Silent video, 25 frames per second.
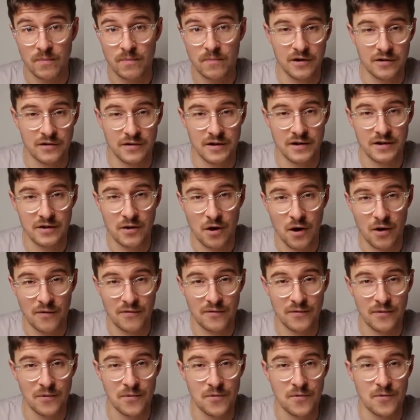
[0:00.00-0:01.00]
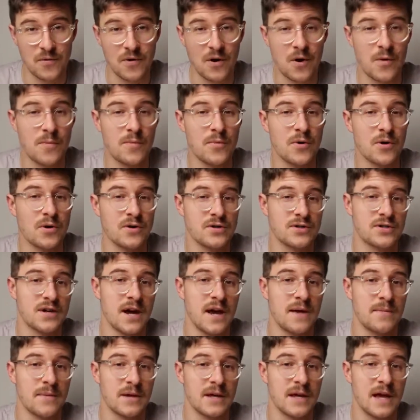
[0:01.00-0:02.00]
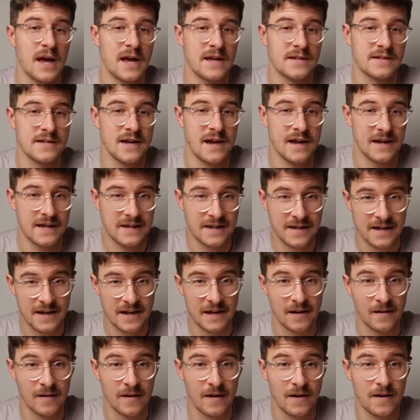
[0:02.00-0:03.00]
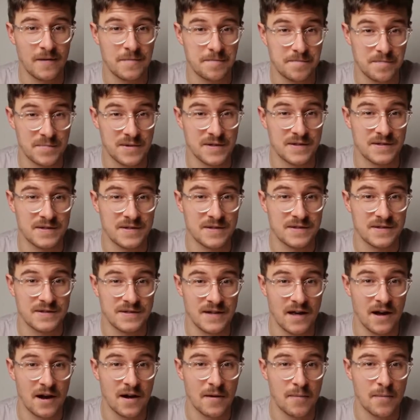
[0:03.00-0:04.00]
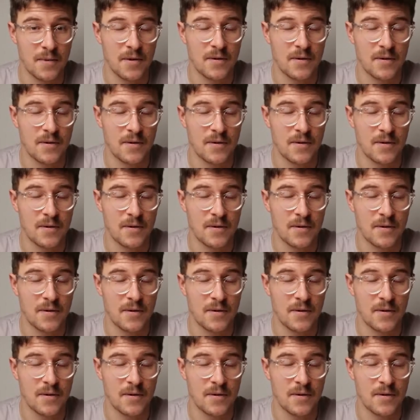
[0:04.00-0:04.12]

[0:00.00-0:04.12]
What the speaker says: I think overall, Emerge Gaming has a killer business setup.